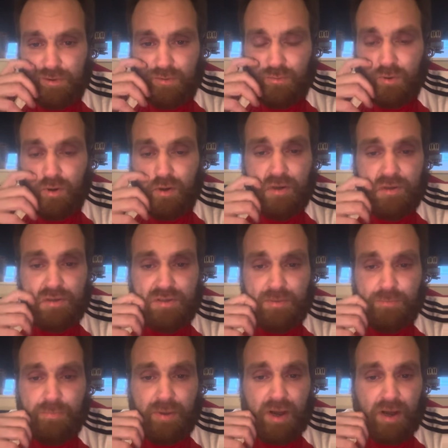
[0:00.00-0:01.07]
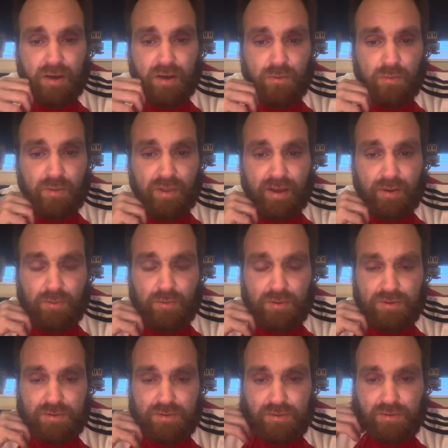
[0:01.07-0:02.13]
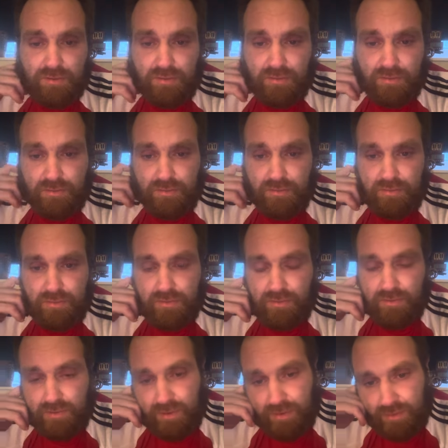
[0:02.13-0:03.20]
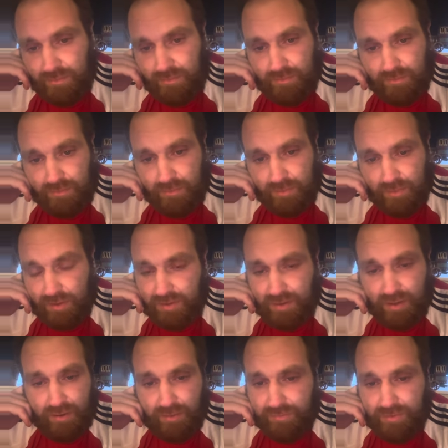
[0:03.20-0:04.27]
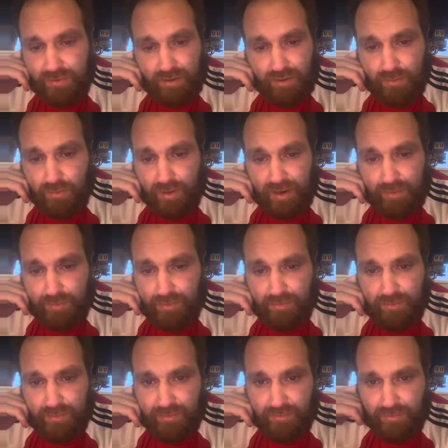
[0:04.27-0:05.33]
What a debacle that was. You know, I don't even know what happened with